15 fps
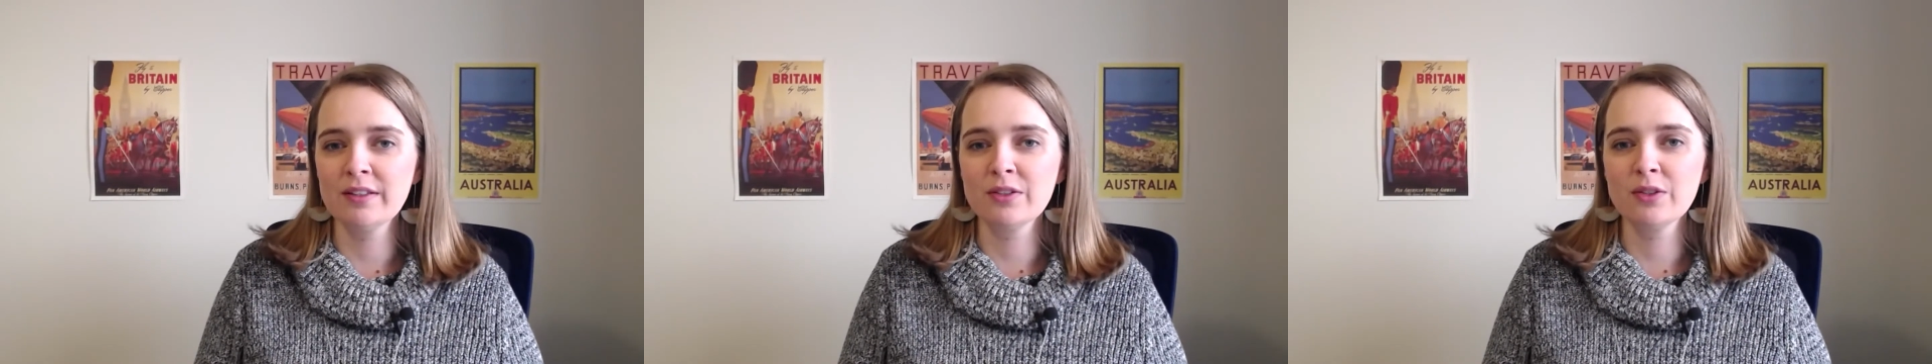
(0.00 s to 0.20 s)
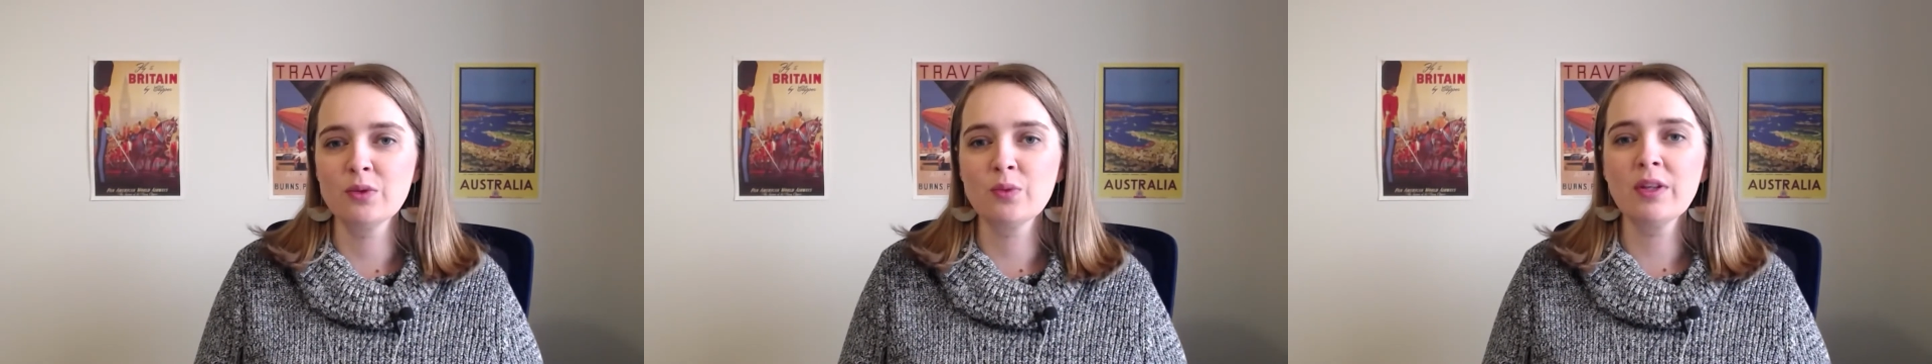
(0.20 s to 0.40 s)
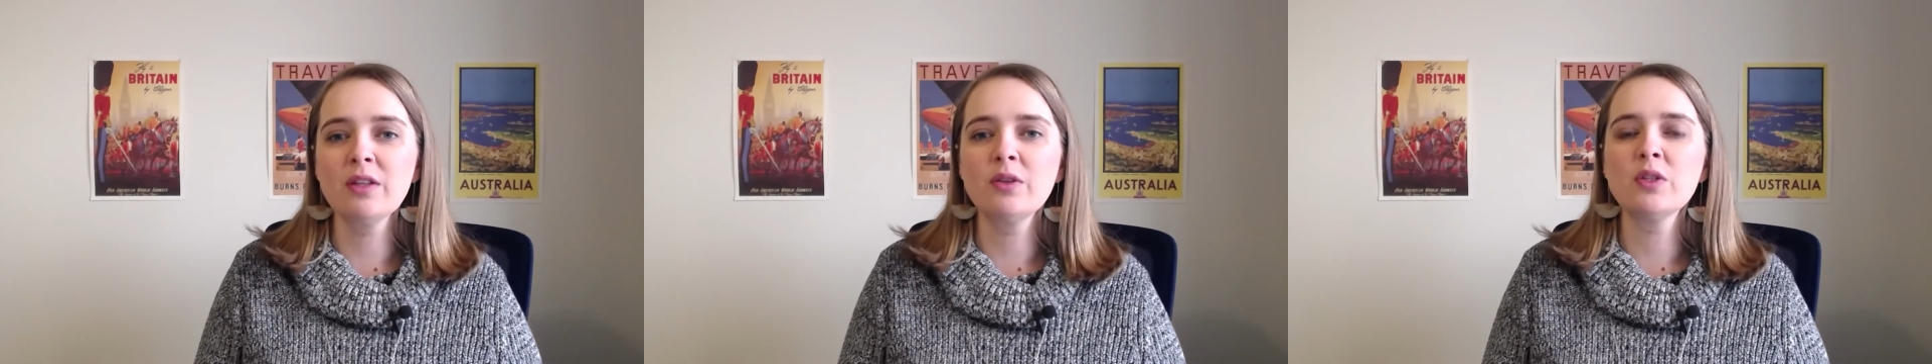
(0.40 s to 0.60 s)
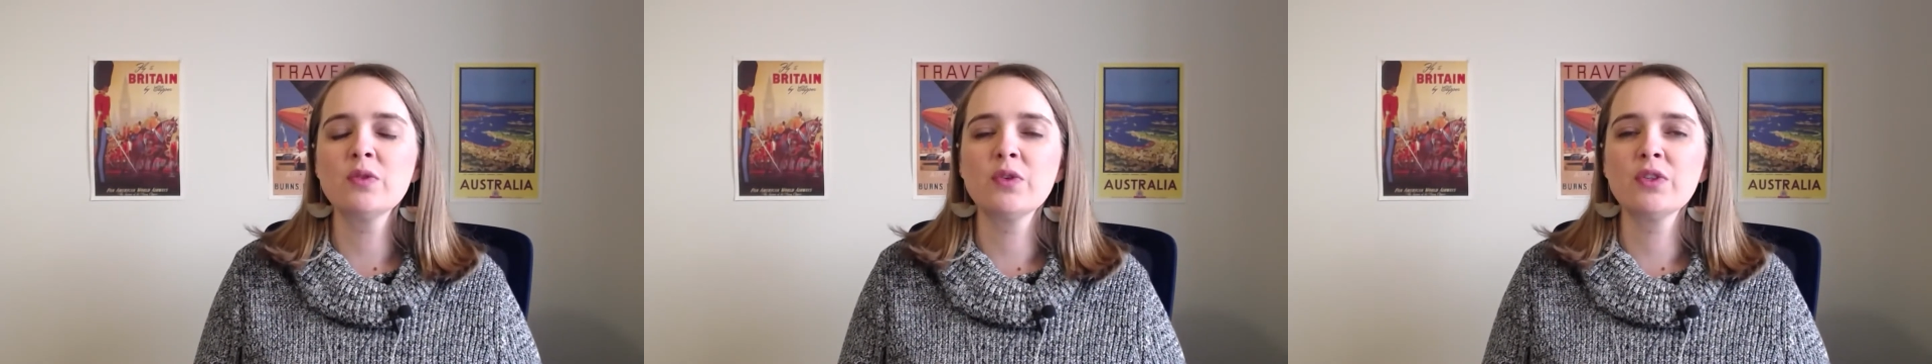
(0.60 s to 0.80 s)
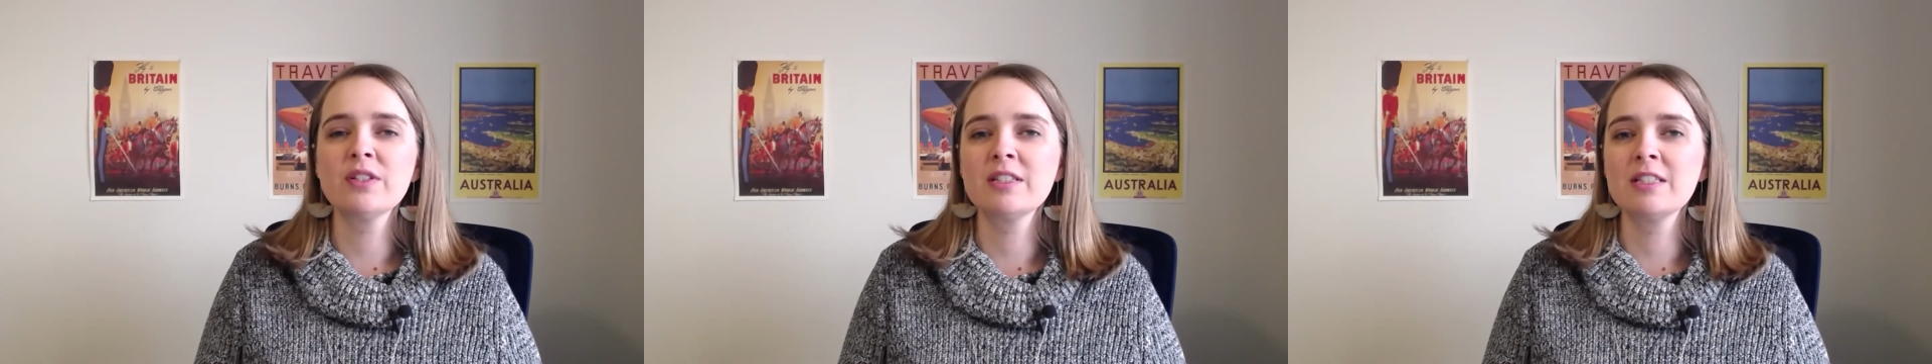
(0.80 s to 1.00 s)
So it's really
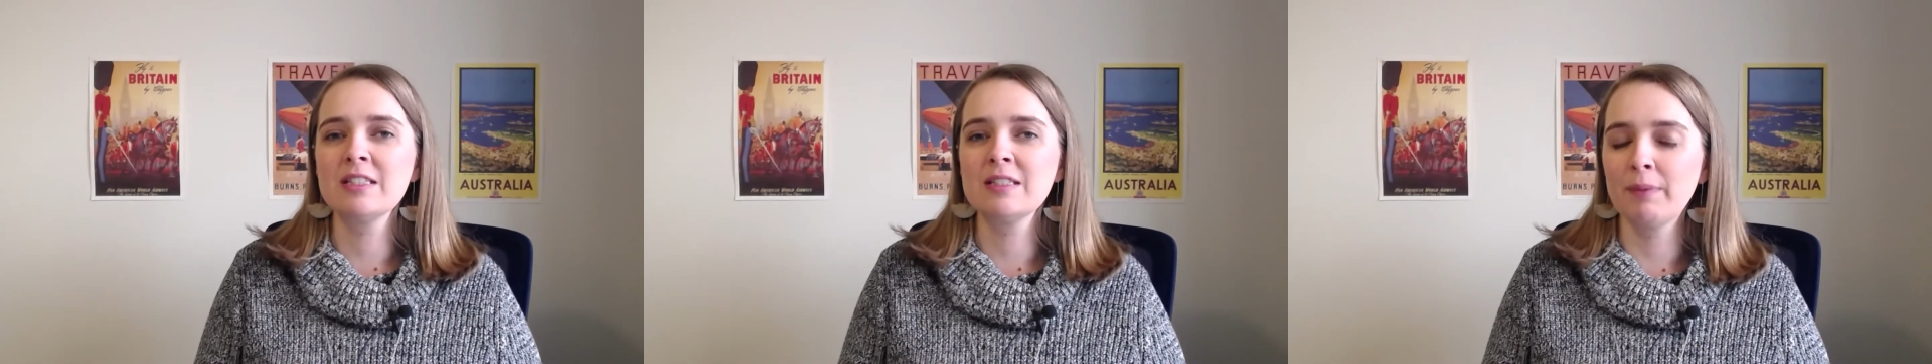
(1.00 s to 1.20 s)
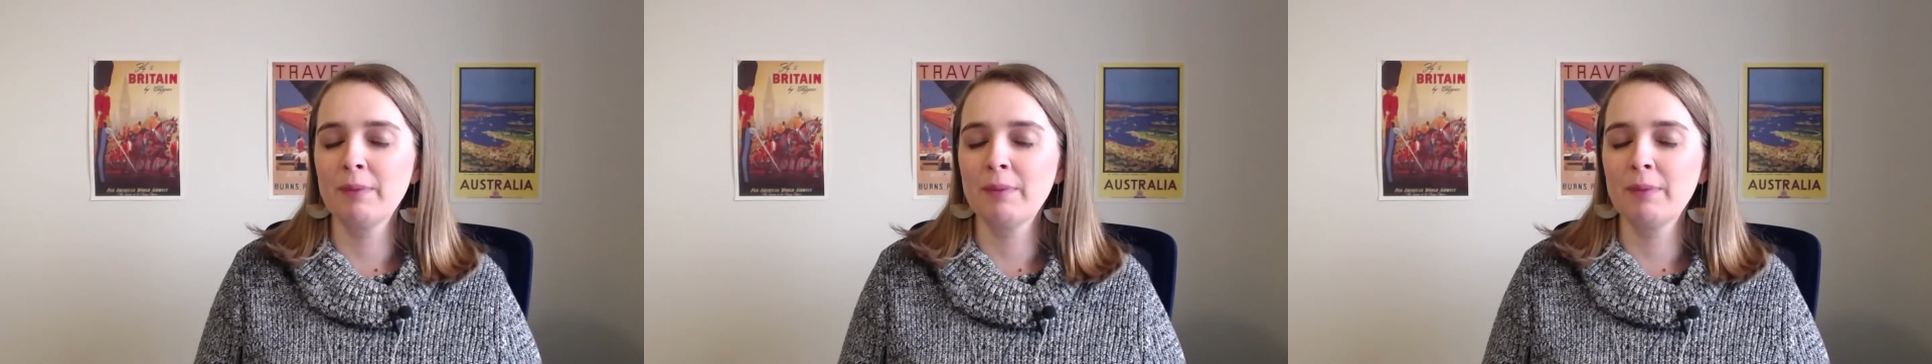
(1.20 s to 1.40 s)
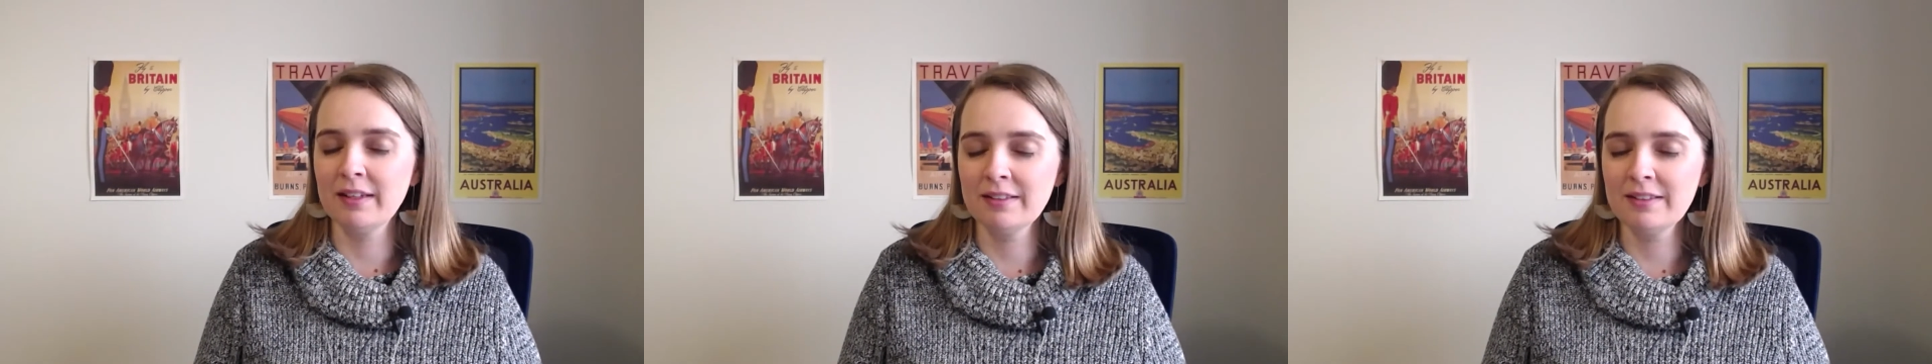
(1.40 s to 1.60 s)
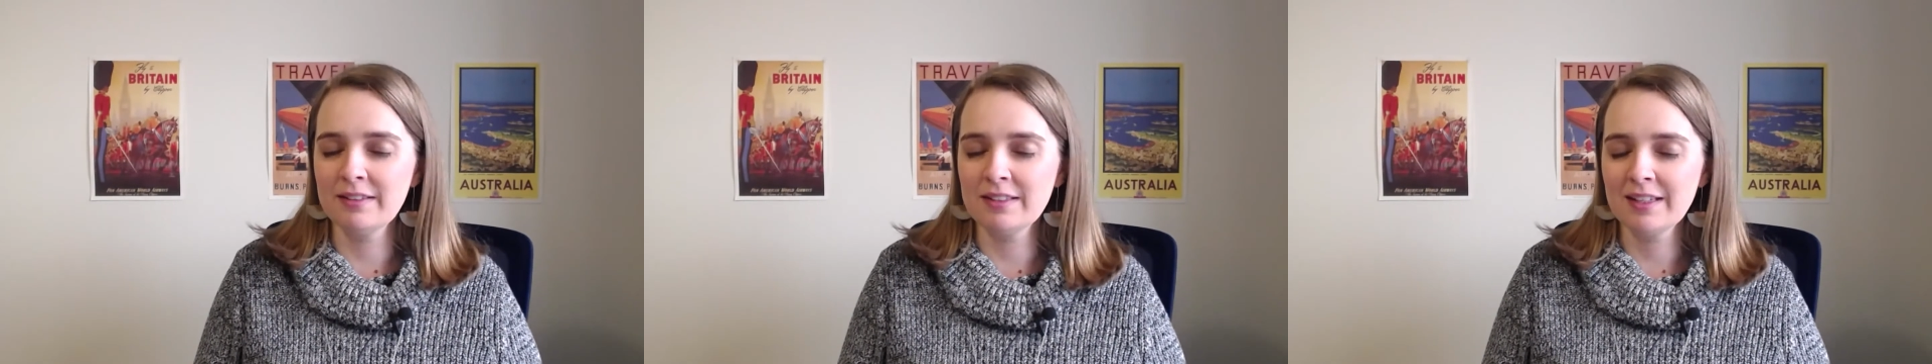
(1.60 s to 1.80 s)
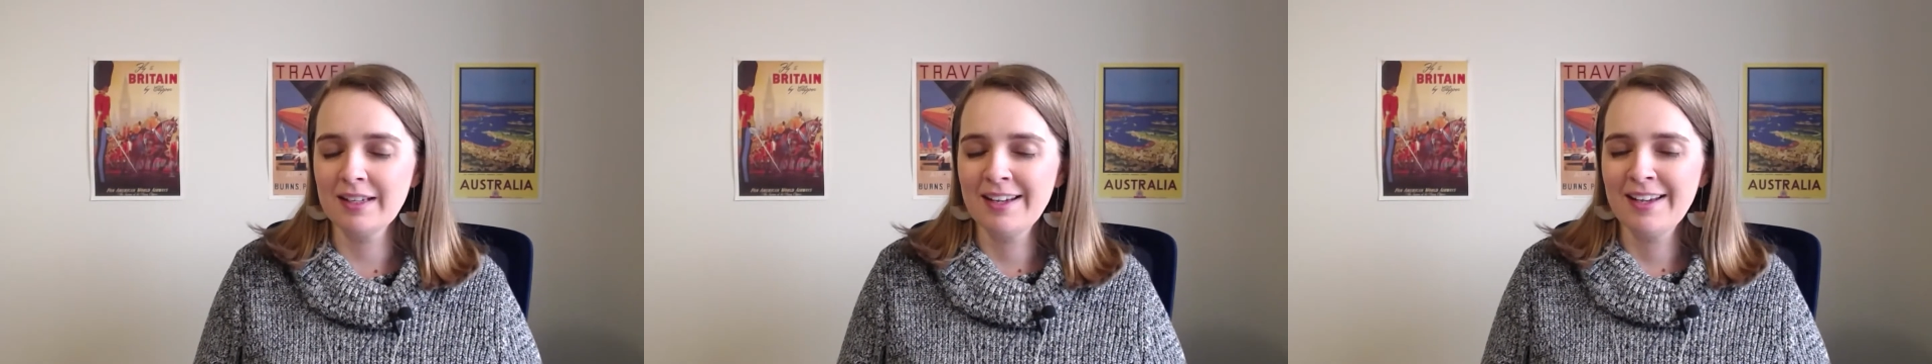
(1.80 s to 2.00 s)
useful to spend